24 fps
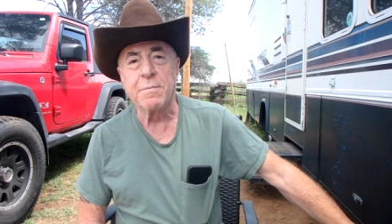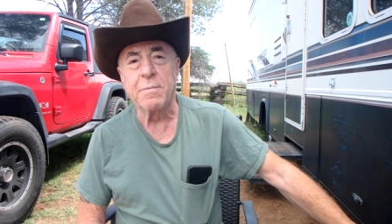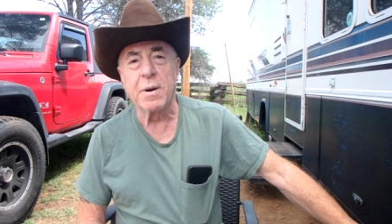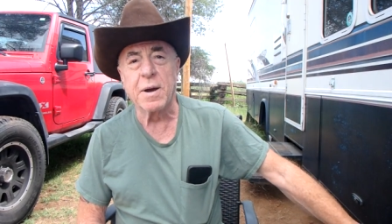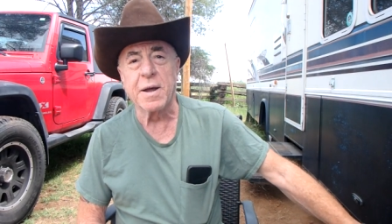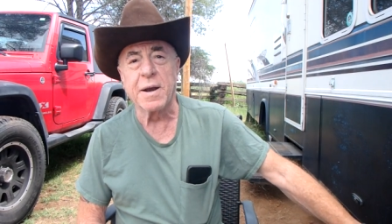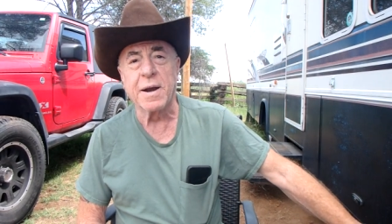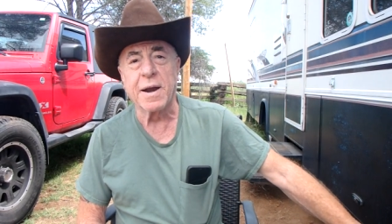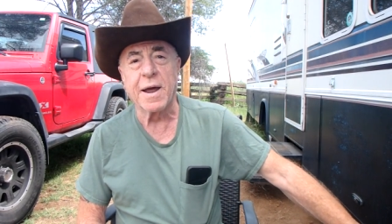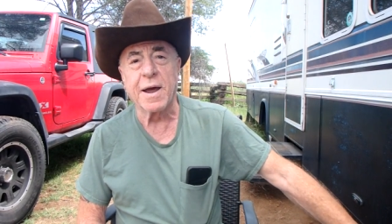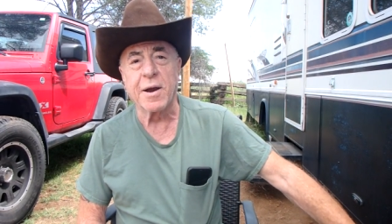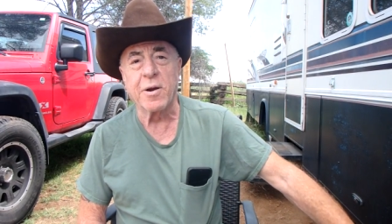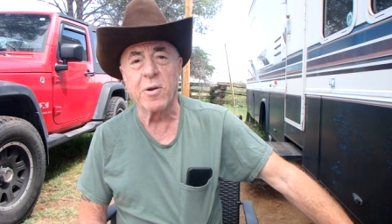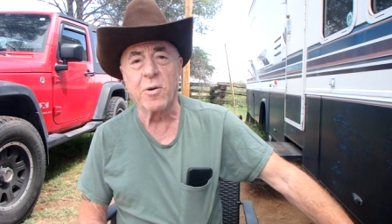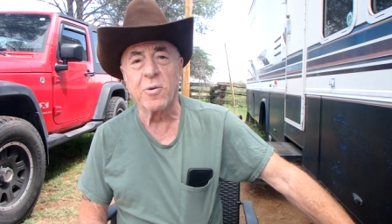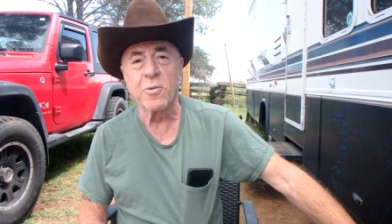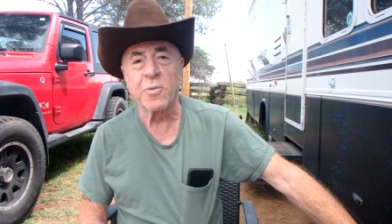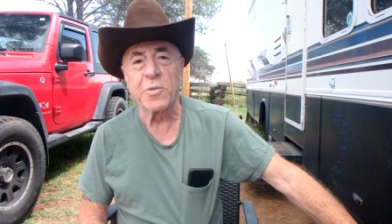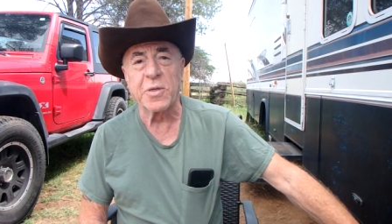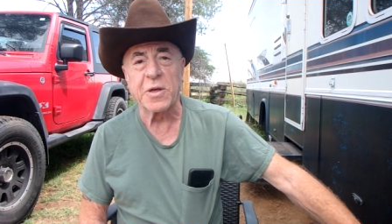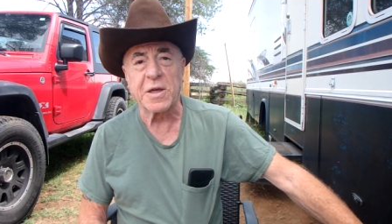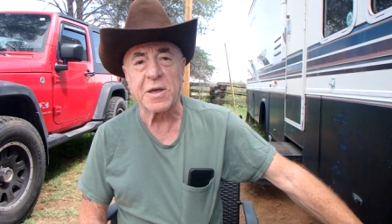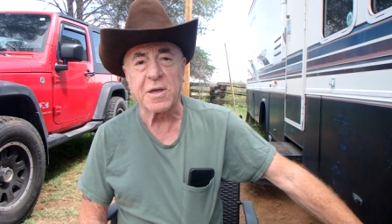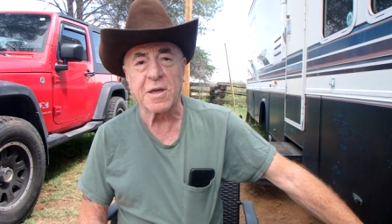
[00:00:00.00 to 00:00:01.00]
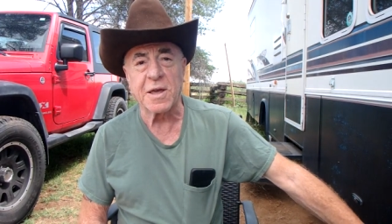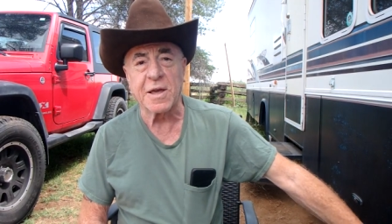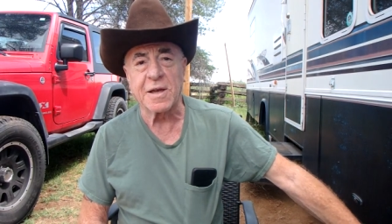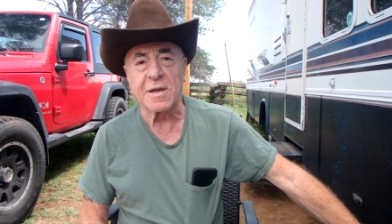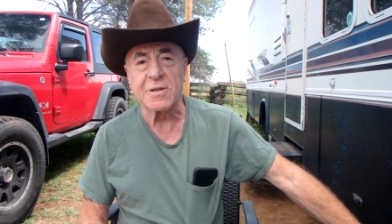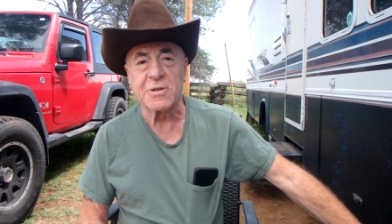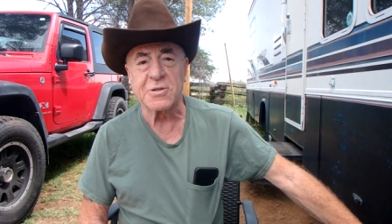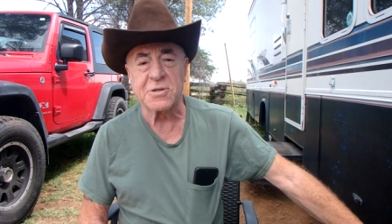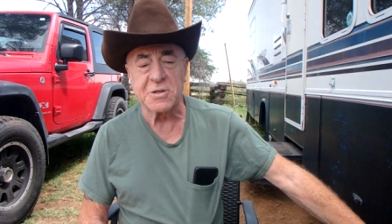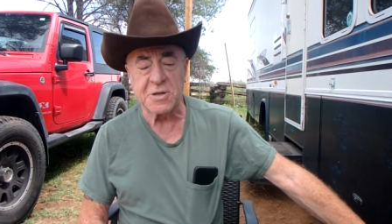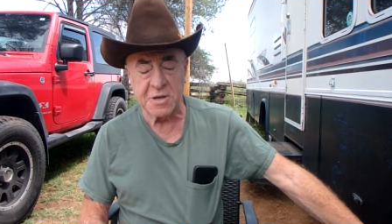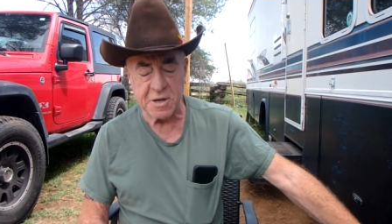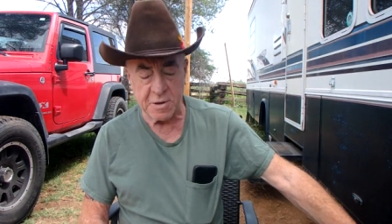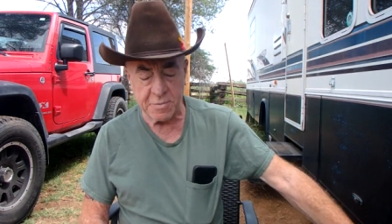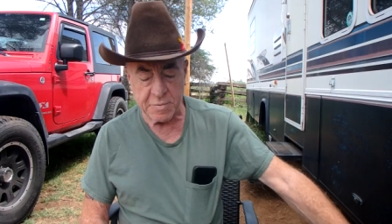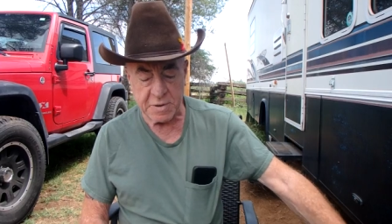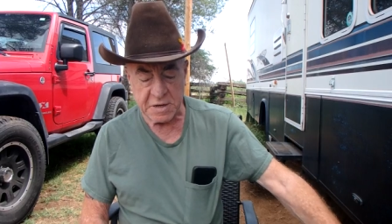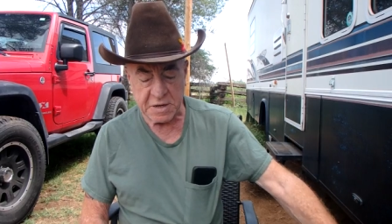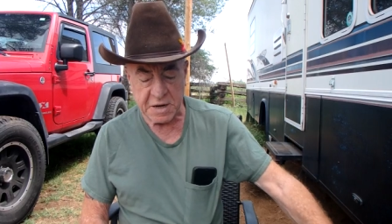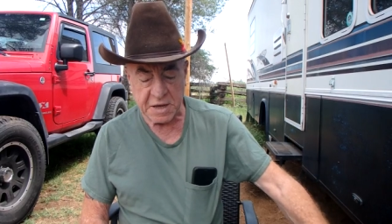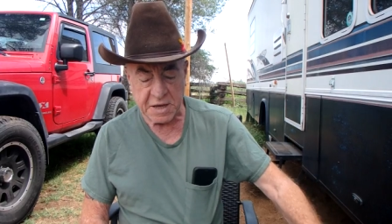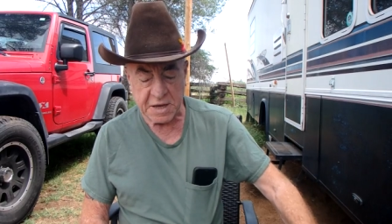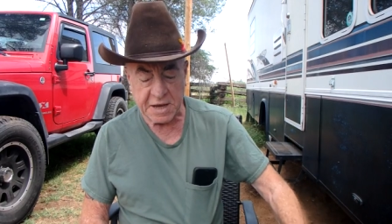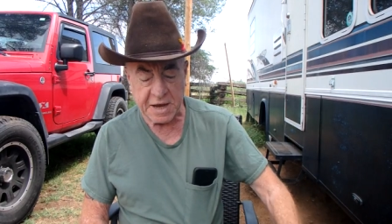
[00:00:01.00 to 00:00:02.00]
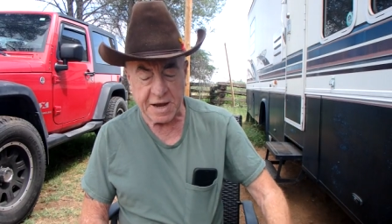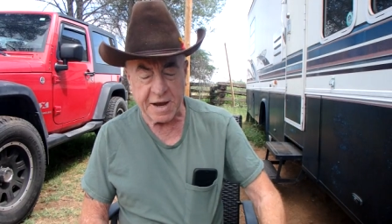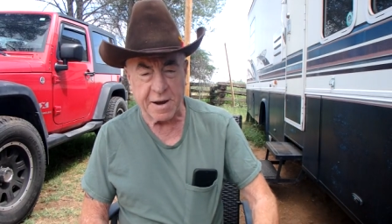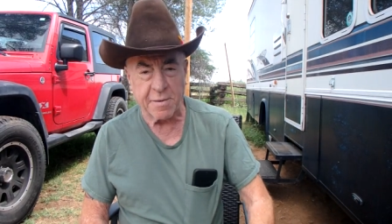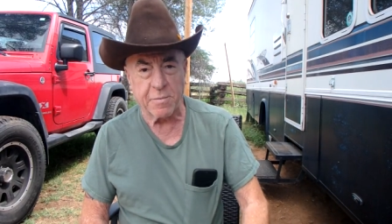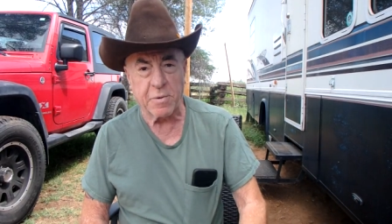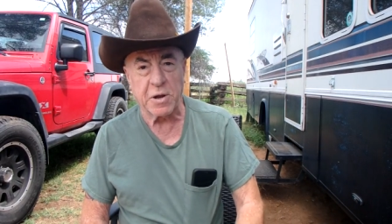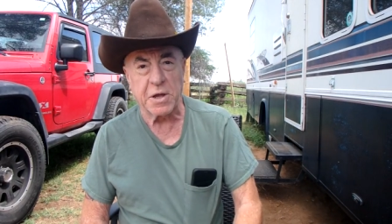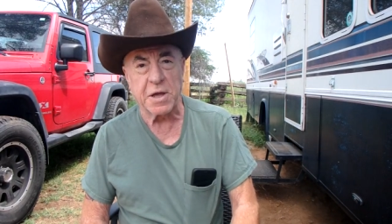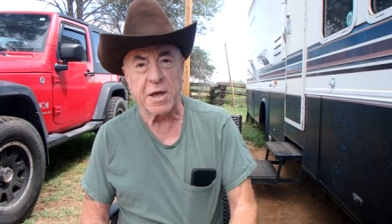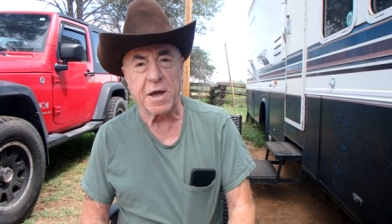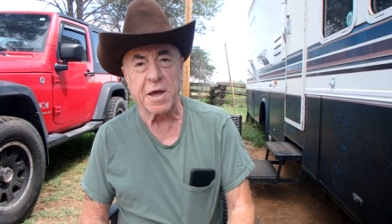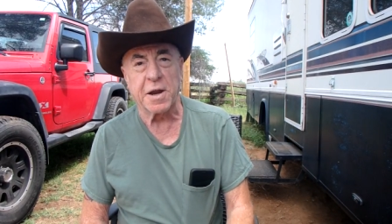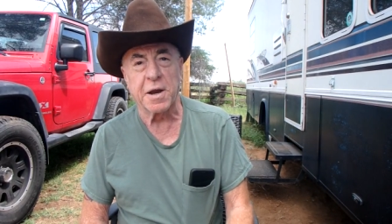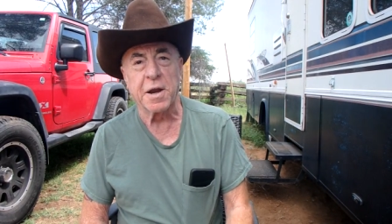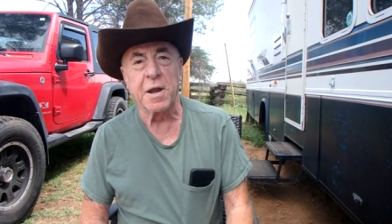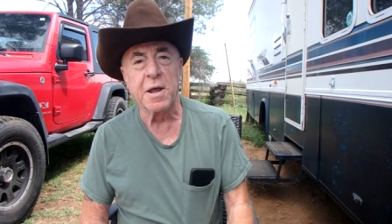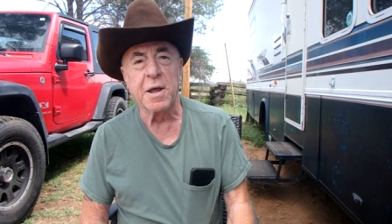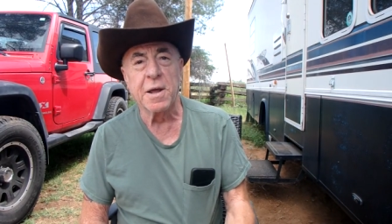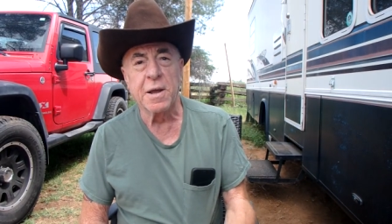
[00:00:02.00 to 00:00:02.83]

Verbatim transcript: but I don't think he can see him in the camera yet.